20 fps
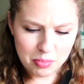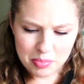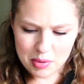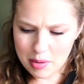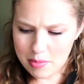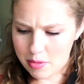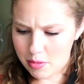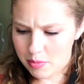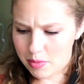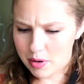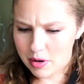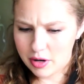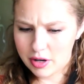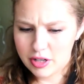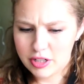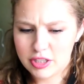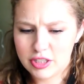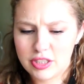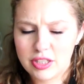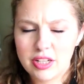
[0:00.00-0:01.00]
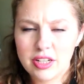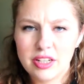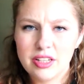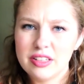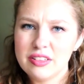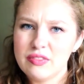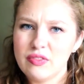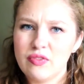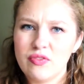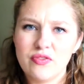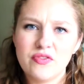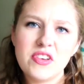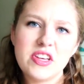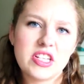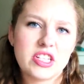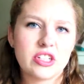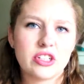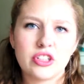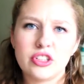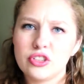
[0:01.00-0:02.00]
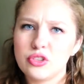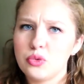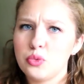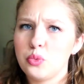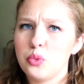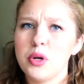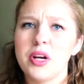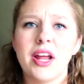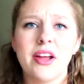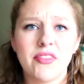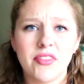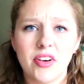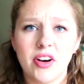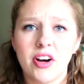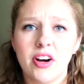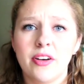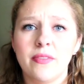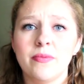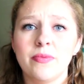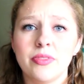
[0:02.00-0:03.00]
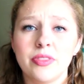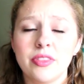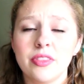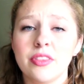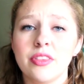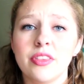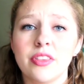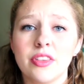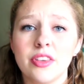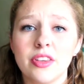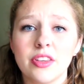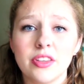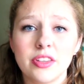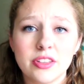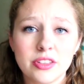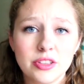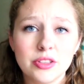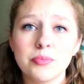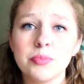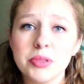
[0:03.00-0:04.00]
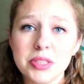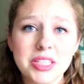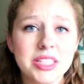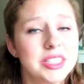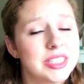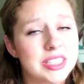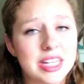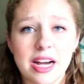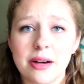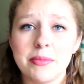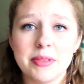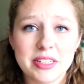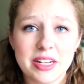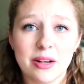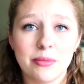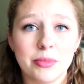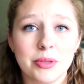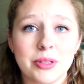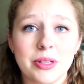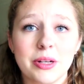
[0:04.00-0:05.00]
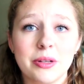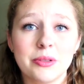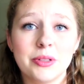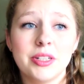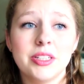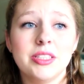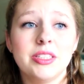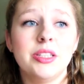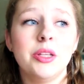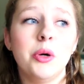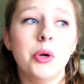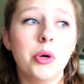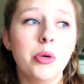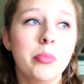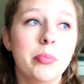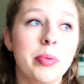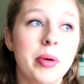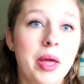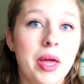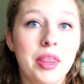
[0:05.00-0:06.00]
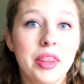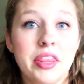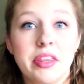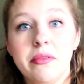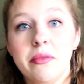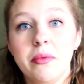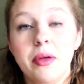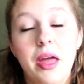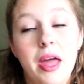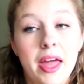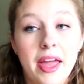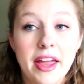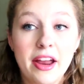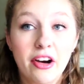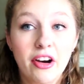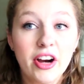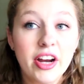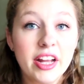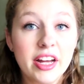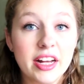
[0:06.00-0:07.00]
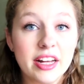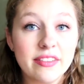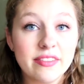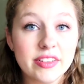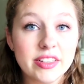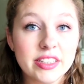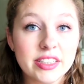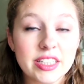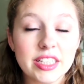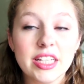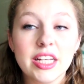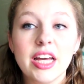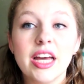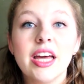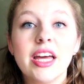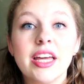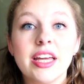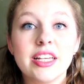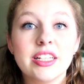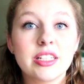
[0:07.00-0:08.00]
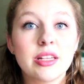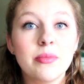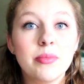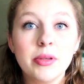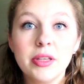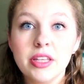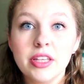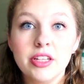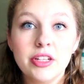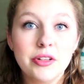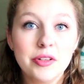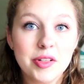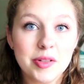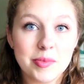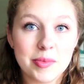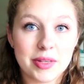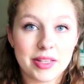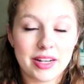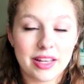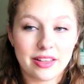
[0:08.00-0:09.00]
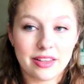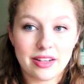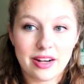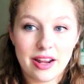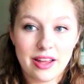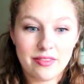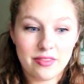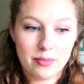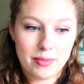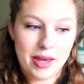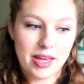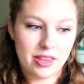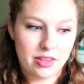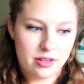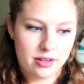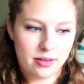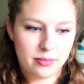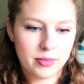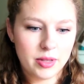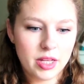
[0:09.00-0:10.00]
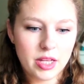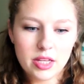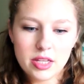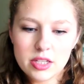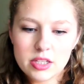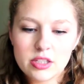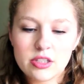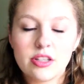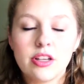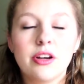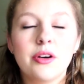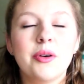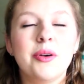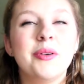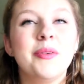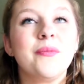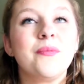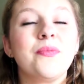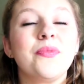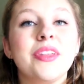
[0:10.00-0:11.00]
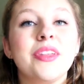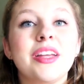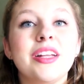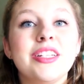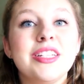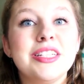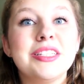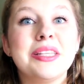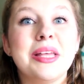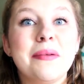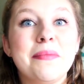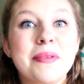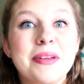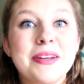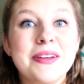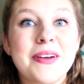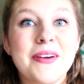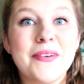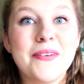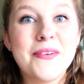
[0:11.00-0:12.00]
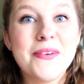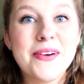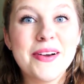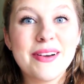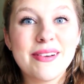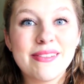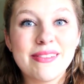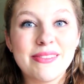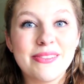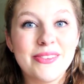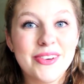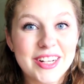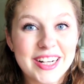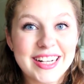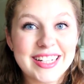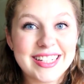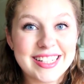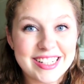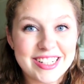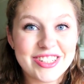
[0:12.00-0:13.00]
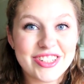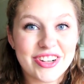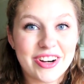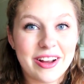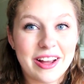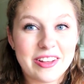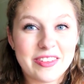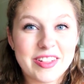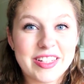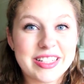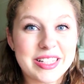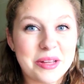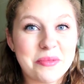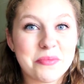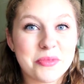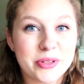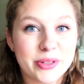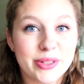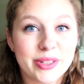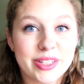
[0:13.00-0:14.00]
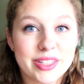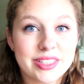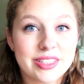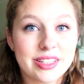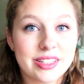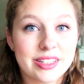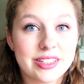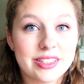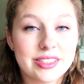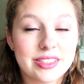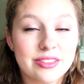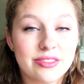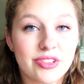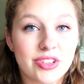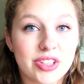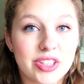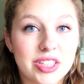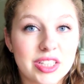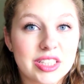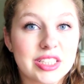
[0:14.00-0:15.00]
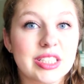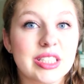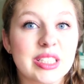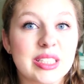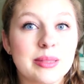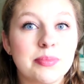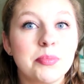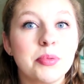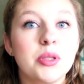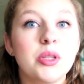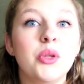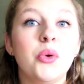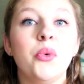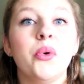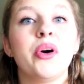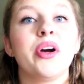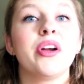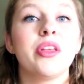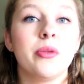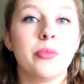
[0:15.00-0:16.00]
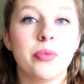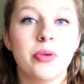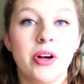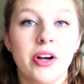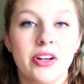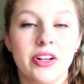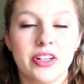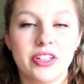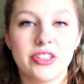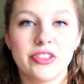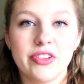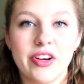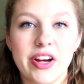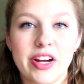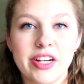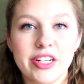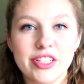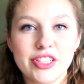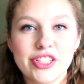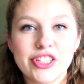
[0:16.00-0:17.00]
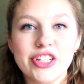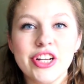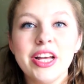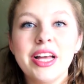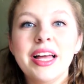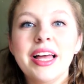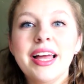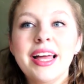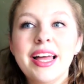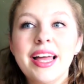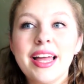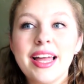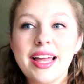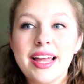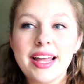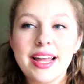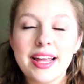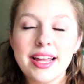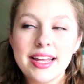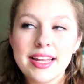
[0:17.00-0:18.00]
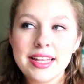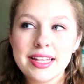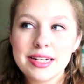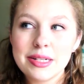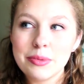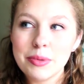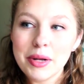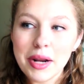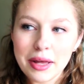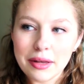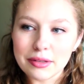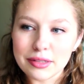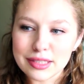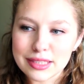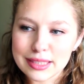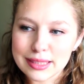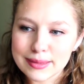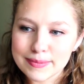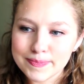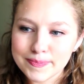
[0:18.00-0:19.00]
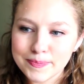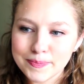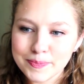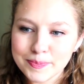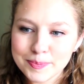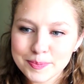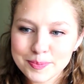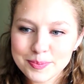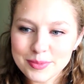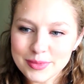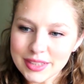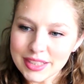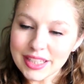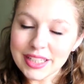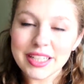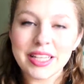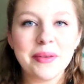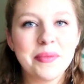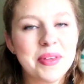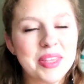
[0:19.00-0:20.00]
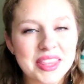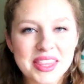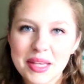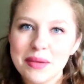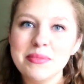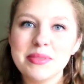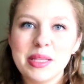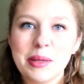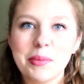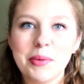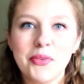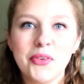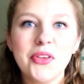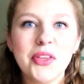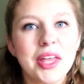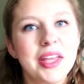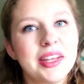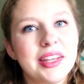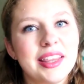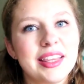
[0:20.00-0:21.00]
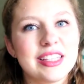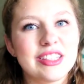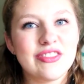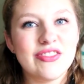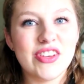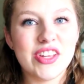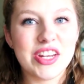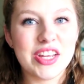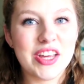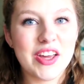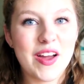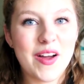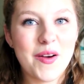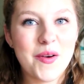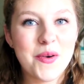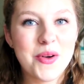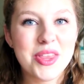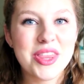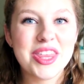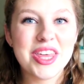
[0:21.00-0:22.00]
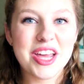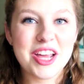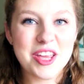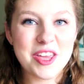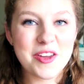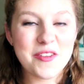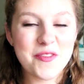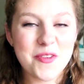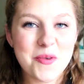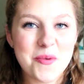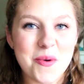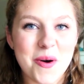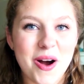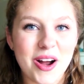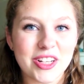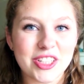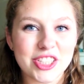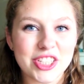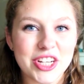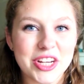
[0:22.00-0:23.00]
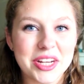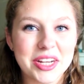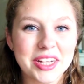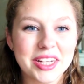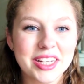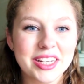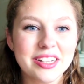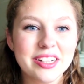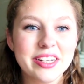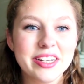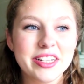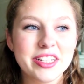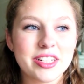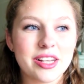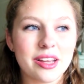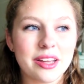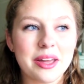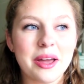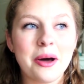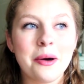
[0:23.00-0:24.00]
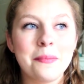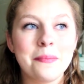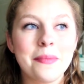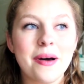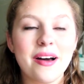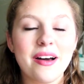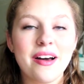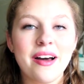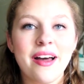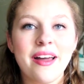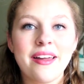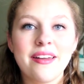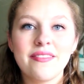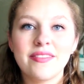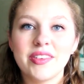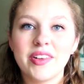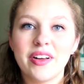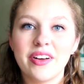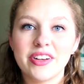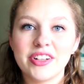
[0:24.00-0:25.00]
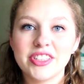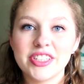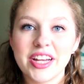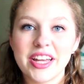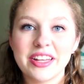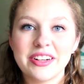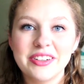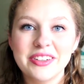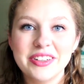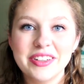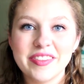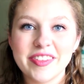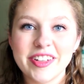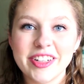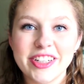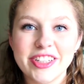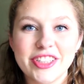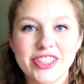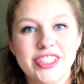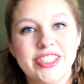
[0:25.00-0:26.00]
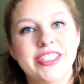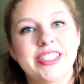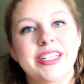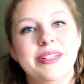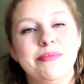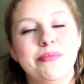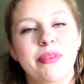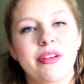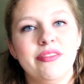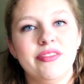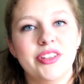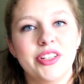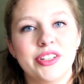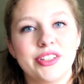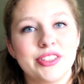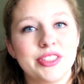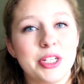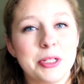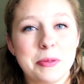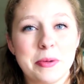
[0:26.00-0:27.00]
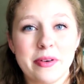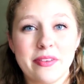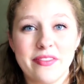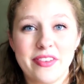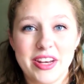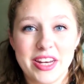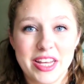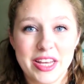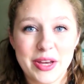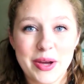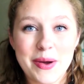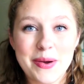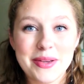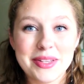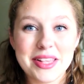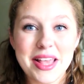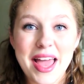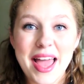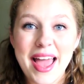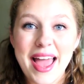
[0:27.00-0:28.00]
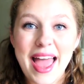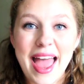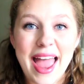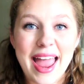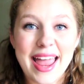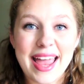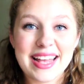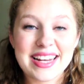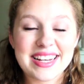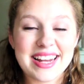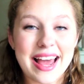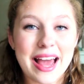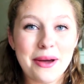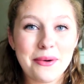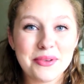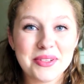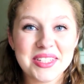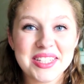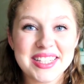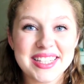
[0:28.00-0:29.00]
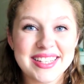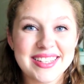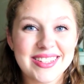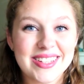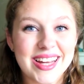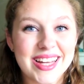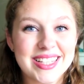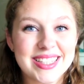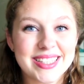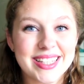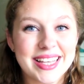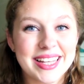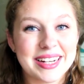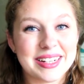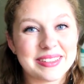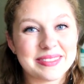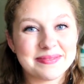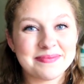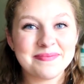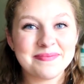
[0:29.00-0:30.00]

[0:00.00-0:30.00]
bubble bars, fizzers, whatever, please tell me down below because the whole bath area of it is completely new to me now that I have a bathtub. So just let me know what I need to try because I'm really excited to really explore the product range. And what else? Give me a thumbs up if you liked this video. Thank you for watching. Check out my vlog channel if you're interested in my Vlogtober videos. And I will see you guys later.